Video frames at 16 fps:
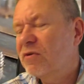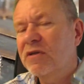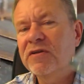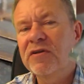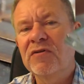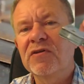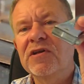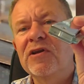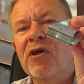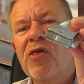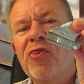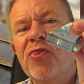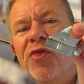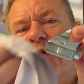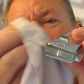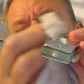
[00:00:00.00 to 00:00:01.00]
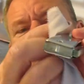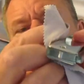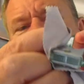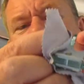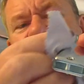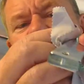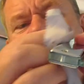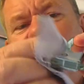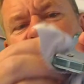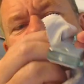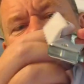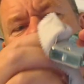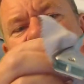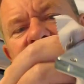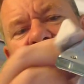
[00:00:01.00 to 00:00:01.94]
little cloth that comes with it.